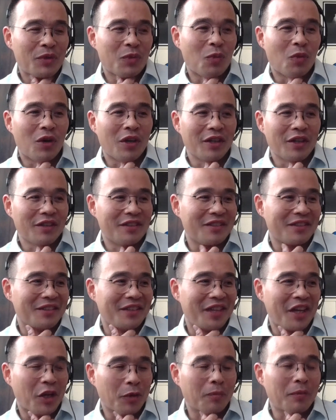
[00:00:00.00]
wanted
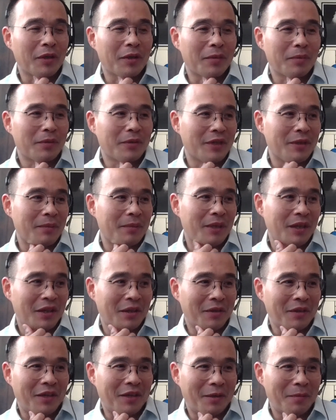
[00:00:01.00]
to help people. I
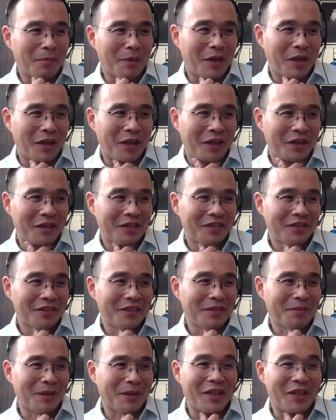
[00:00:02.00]
mean, in my
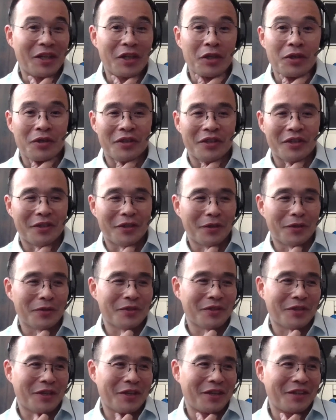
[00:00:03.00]
younger
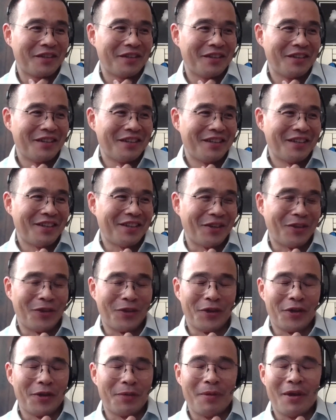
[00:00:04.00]
years, I
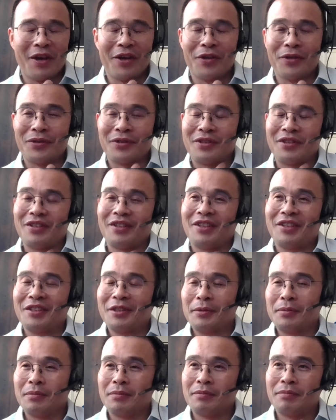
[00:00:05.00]
thought about
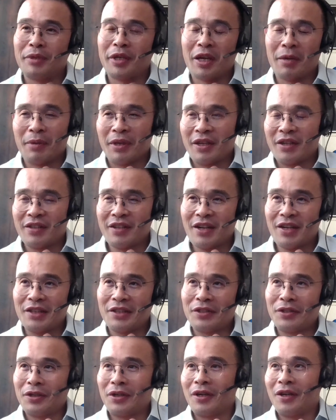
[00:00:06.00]
becoming a
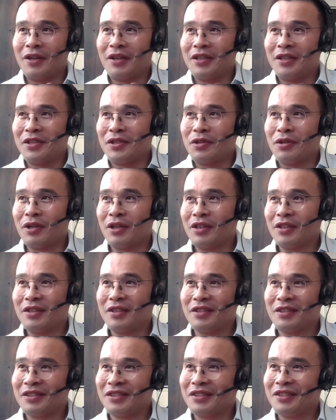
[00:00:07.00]
doctor and trying
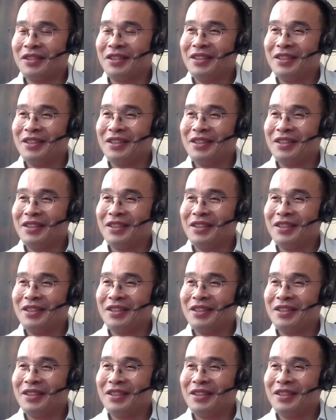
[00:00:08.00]
to,